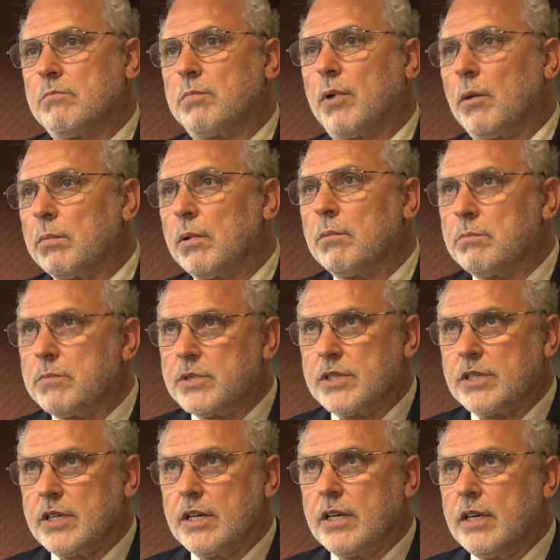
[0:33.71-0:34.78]

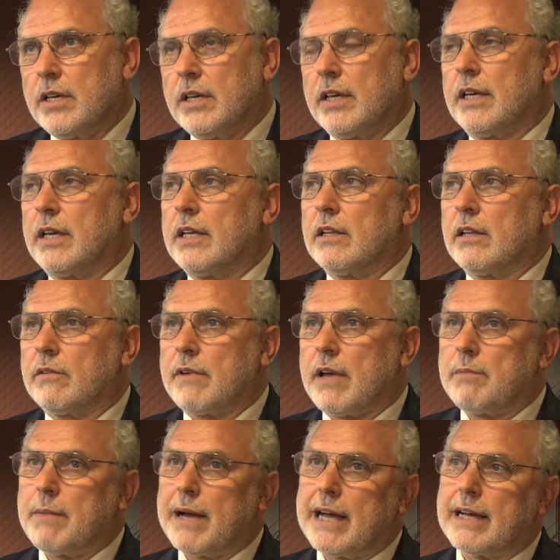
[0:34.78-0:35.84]
problems in a lot of
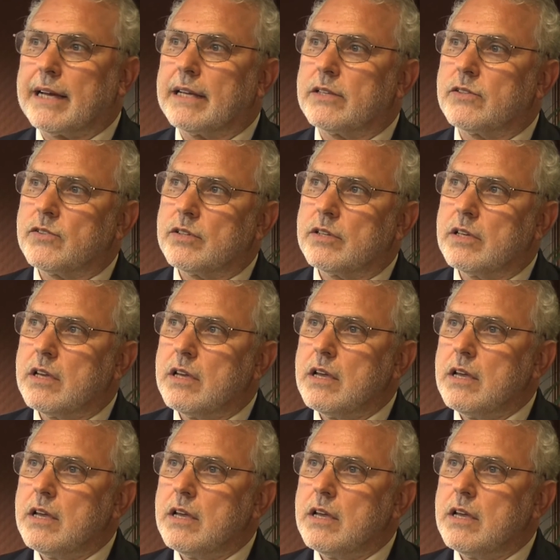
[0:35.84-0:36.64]
our markets.